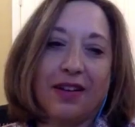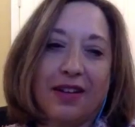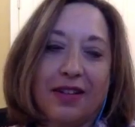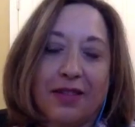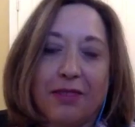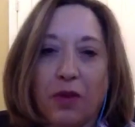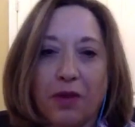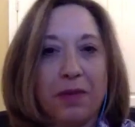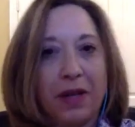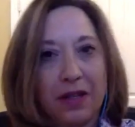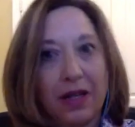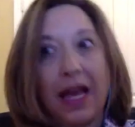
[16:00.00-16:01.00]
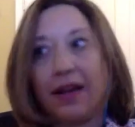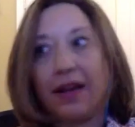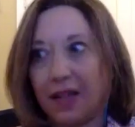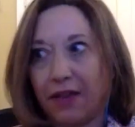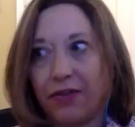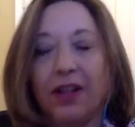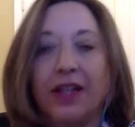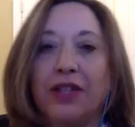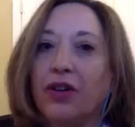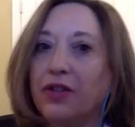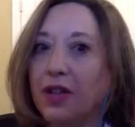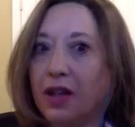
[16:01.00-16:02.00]
is important. But yeah, definitely
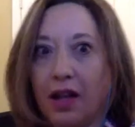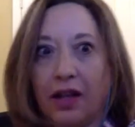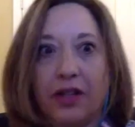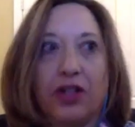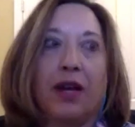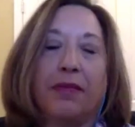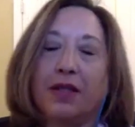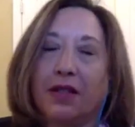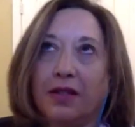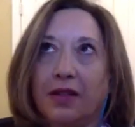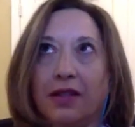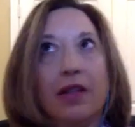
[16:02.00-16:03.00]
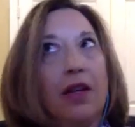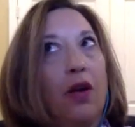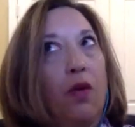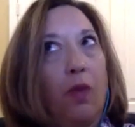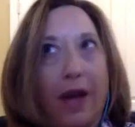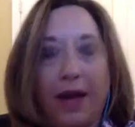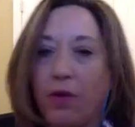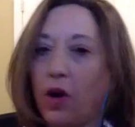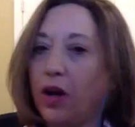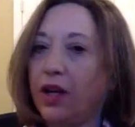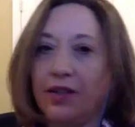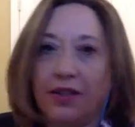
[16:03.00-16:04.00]
during the college time, because it's way
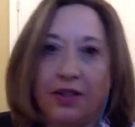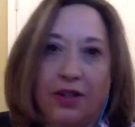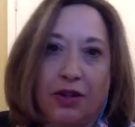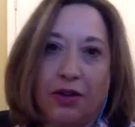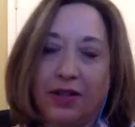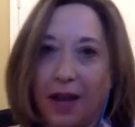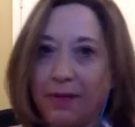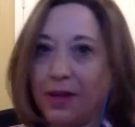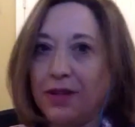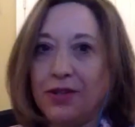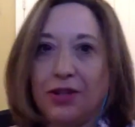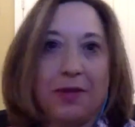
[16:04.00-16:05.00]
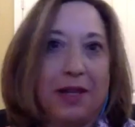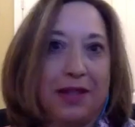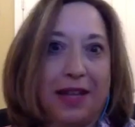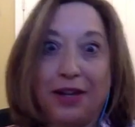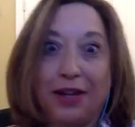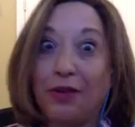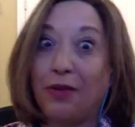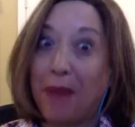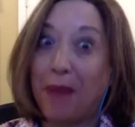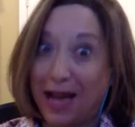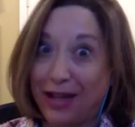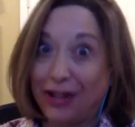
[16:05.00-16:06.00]
more time consuming than you
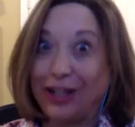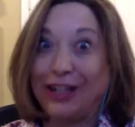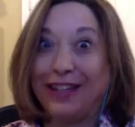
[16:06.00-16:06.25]
imagine.